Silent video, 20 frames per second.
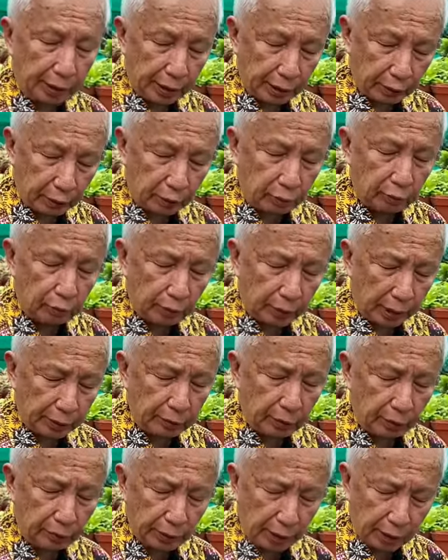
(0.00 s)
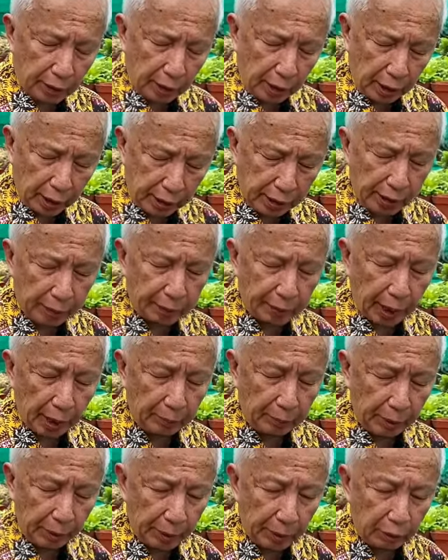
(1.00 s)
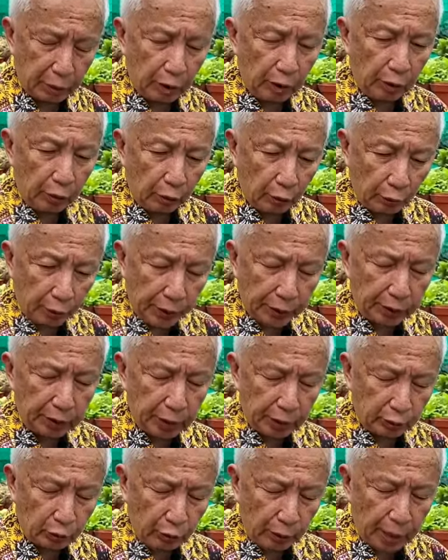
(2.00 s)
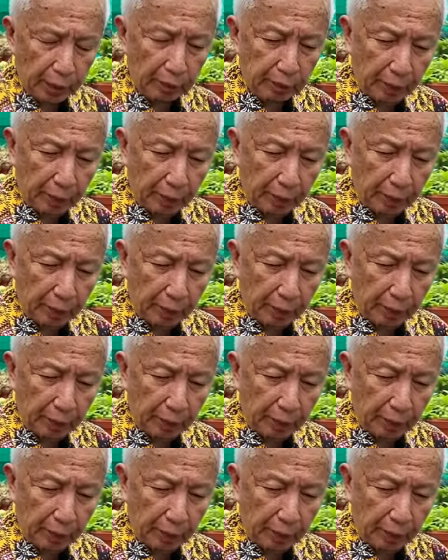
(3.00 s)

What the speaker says: Because it is one of the earliest hybrid which actually